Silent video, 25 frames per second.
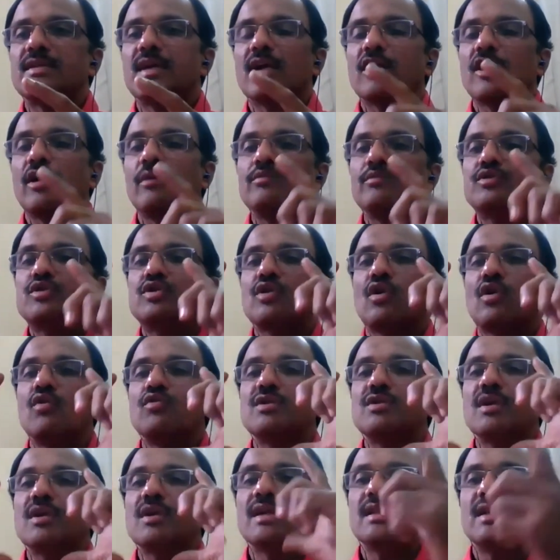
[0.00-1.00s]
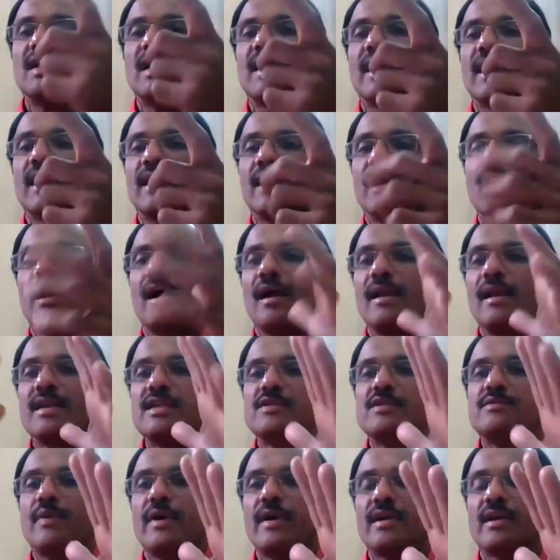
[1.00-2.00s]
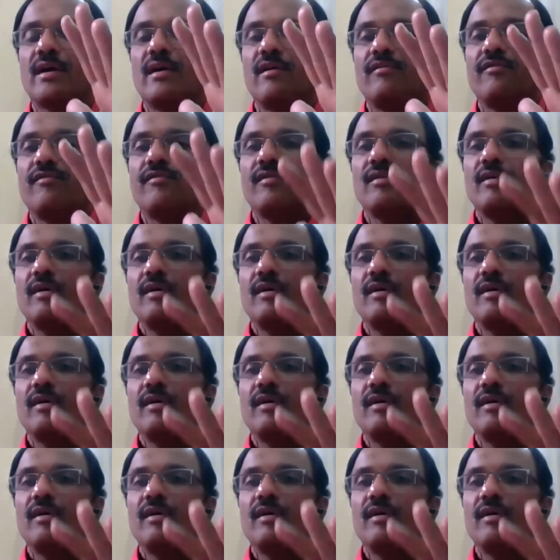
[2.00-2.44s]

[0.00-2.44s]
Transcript: are comes to outside in that area in spite of